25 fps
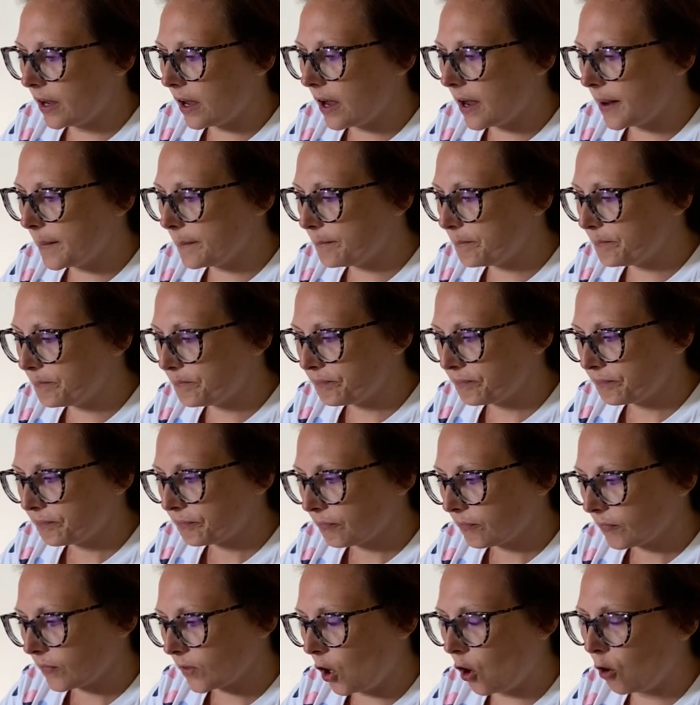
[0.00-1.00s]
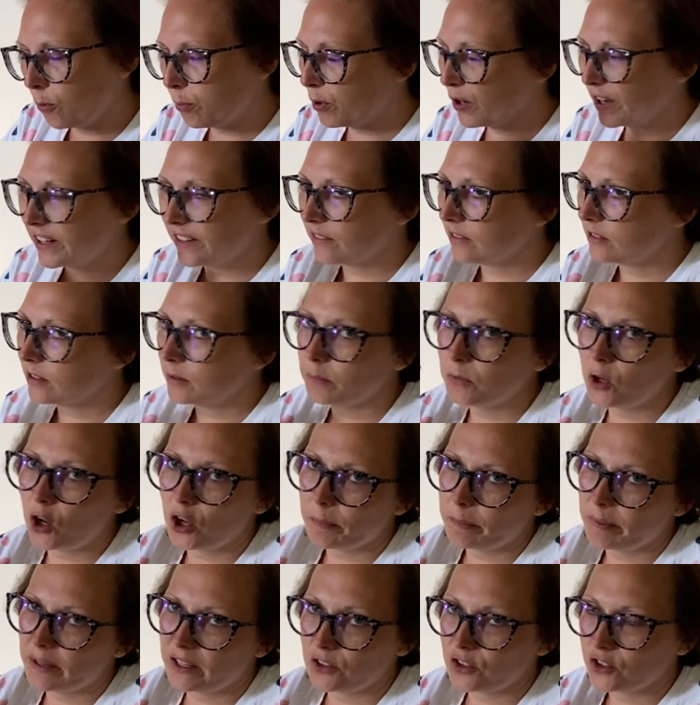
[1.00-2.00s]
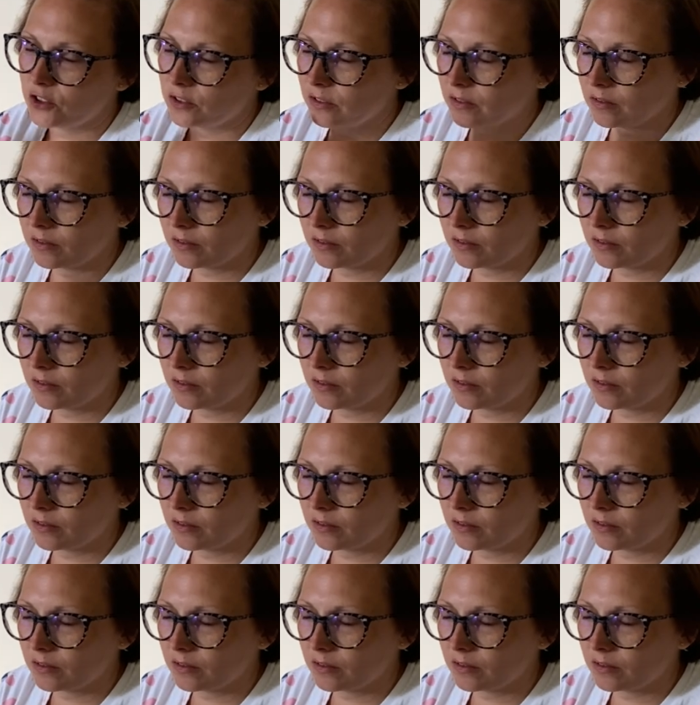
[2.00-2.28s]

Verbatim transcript: Um, I'll put in some like pictures